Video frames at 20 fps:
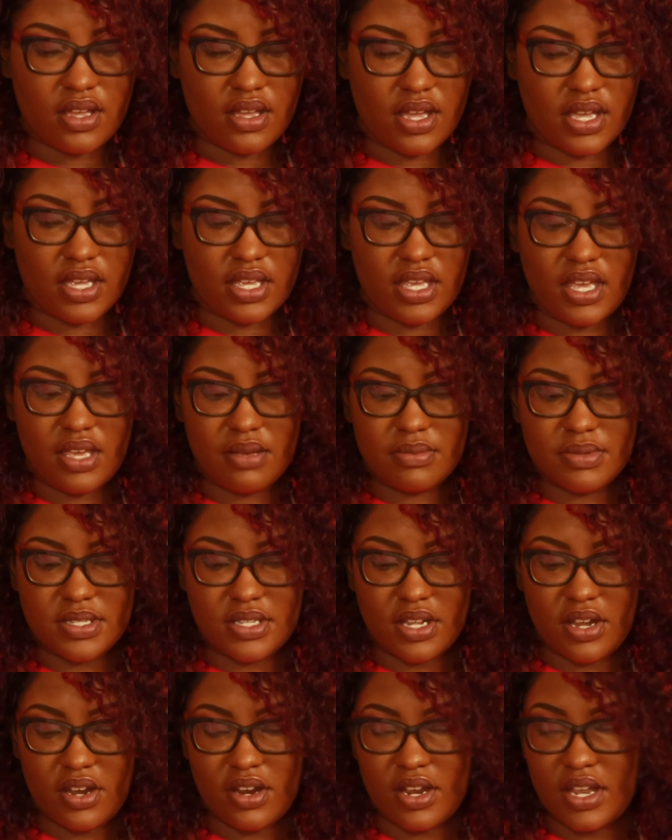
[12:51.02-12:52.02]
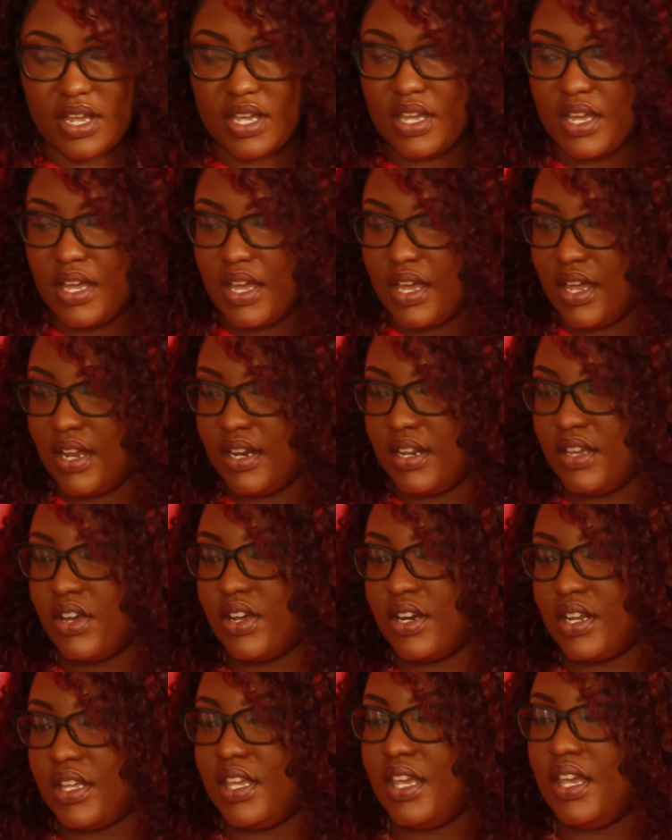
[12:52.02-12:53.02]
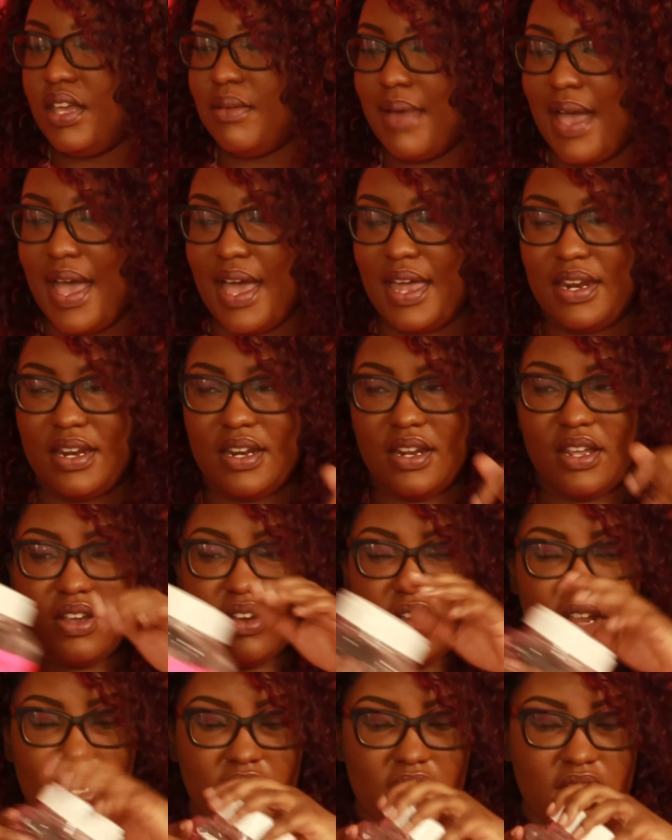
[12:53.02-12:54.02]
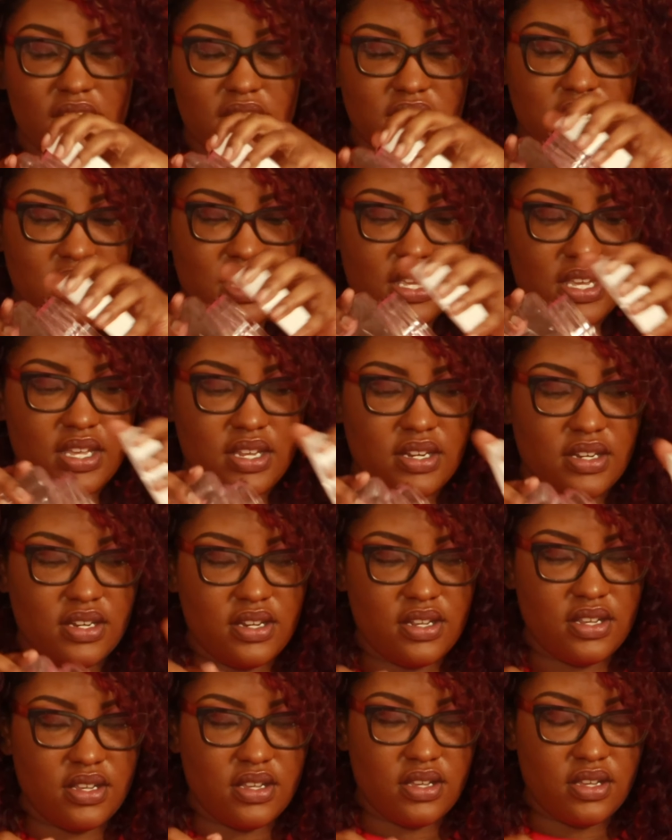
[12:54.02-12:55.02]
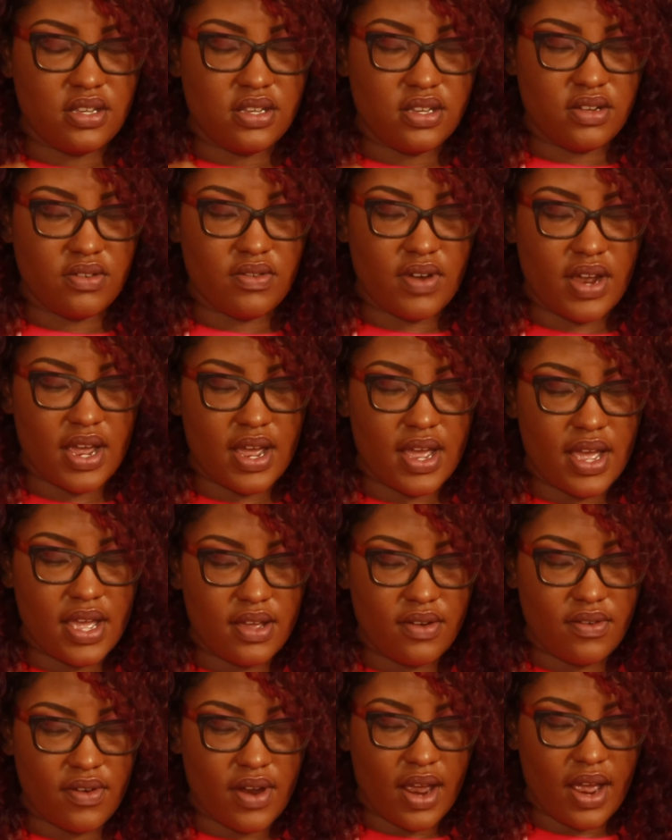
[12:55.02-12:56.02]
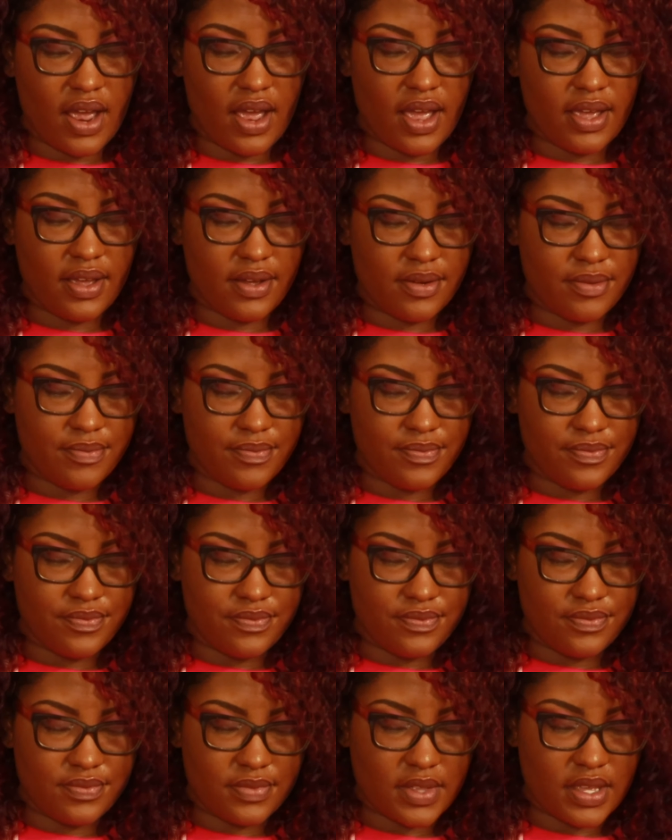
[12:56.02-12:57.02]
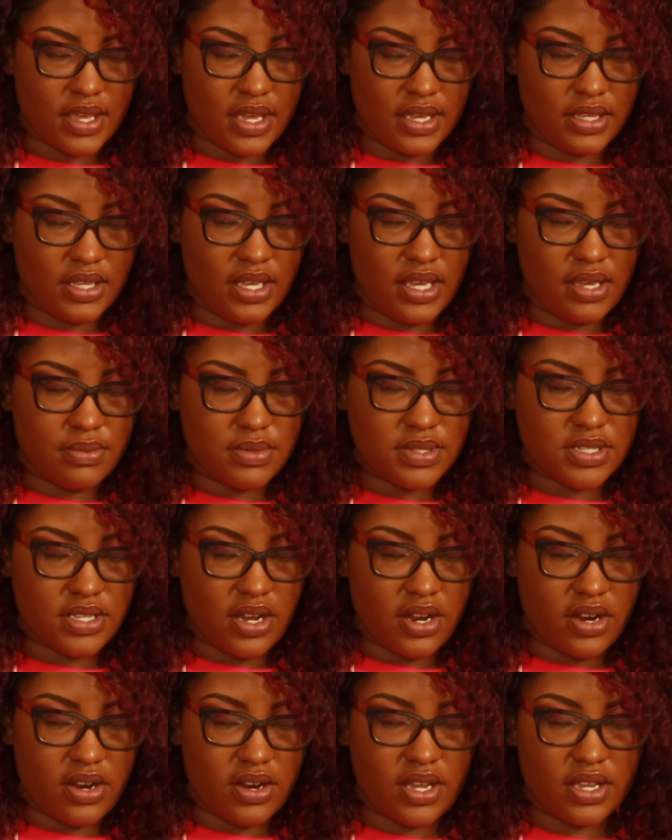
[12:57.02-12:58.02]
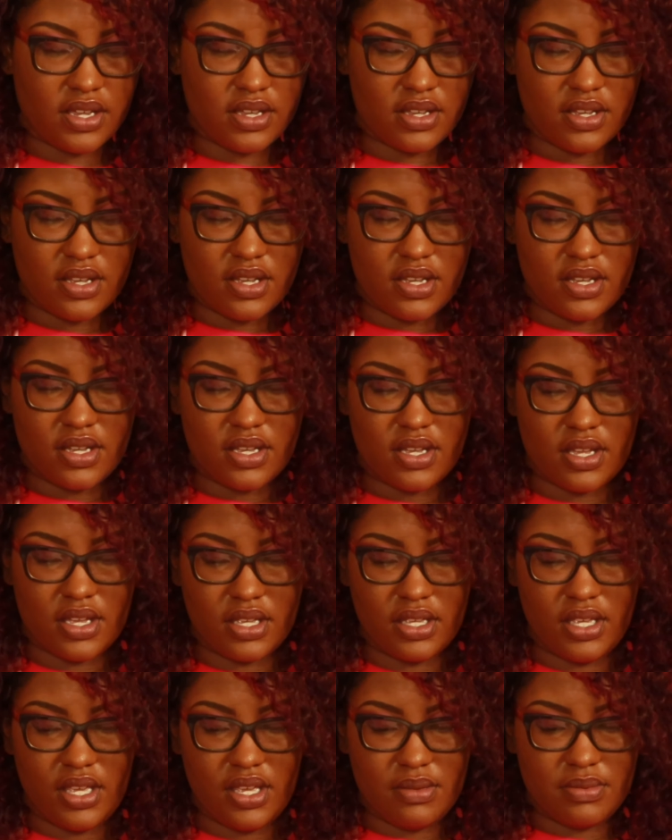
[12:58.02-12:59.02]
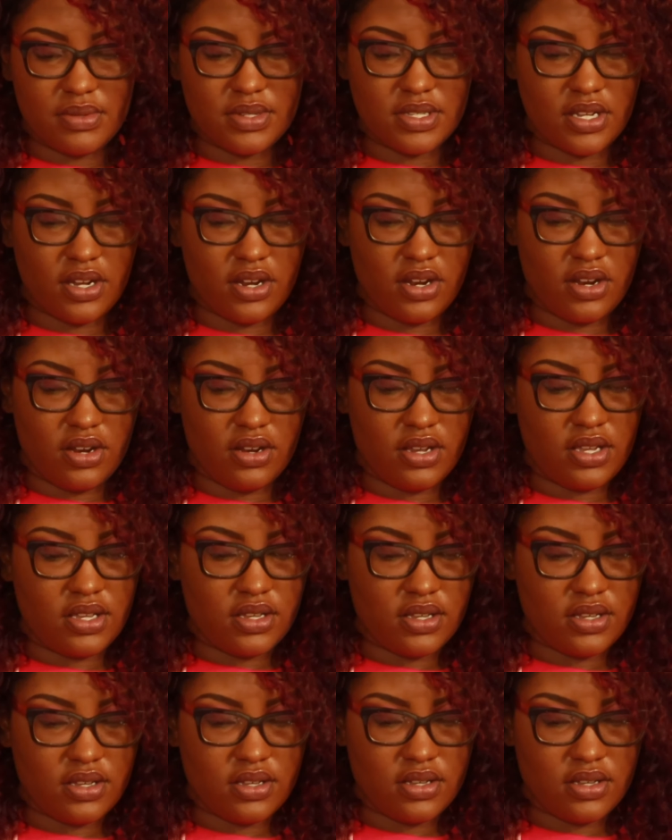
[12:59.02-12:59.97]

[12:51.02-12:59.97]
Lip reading: and keep stirring, and you're going to keep adding ingredients in, right, and keep stirring and keep stirring,